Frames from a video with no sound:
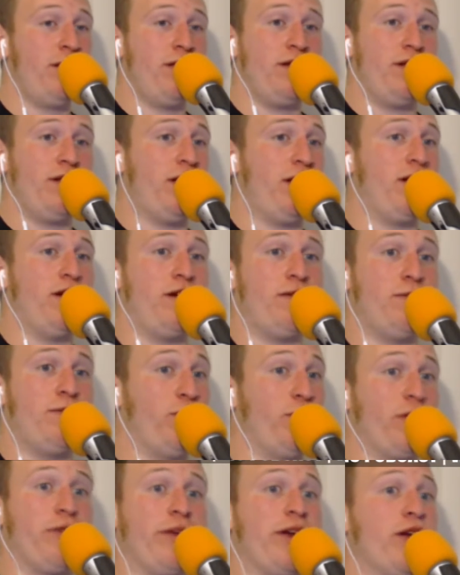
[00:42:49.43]
um,
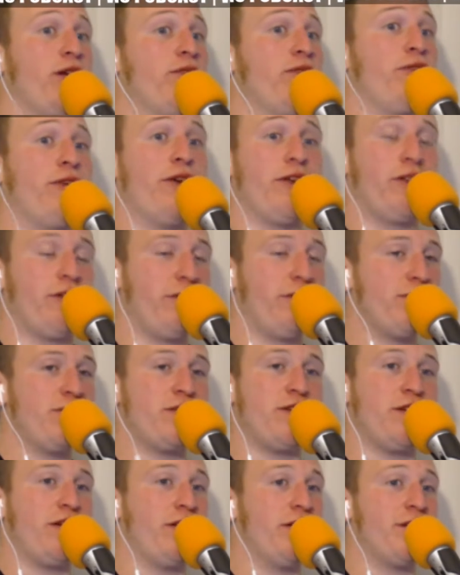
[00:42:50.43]
Puerto Rico for
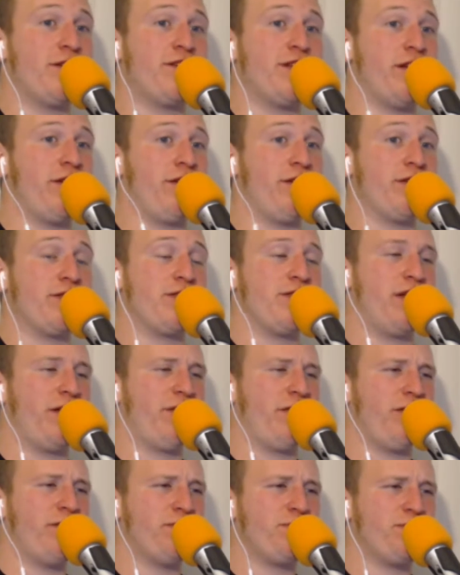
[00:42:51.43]
others, uh, et cetera, et
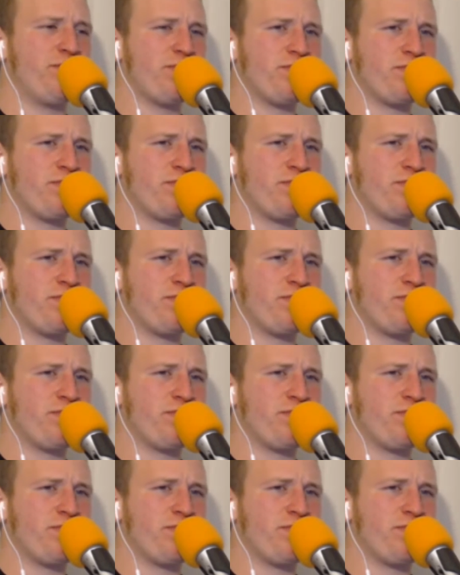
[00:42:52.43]
cetera.